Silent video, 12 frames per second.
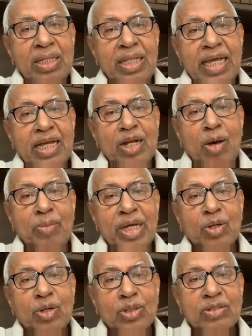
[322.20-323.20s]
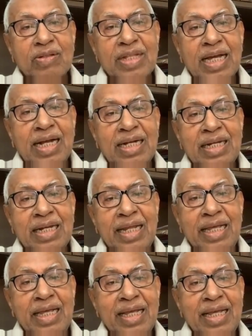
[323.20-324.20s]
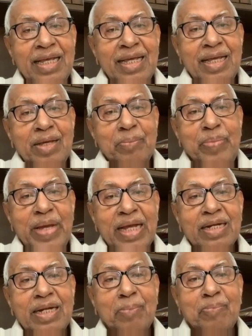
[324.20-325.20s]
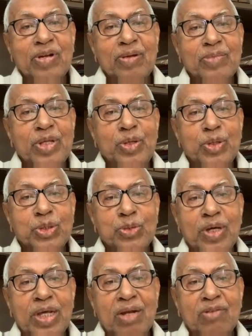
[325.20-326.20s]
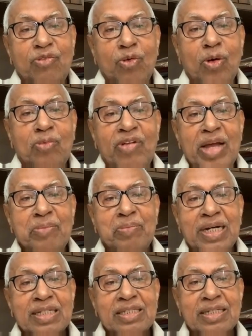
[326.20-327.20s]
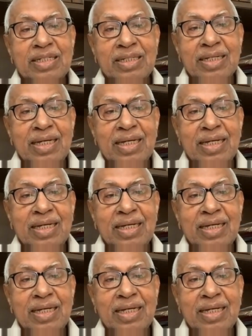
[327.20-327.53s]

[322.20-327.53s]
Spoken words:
the economic growth of the country picked up from the usual 4-5%,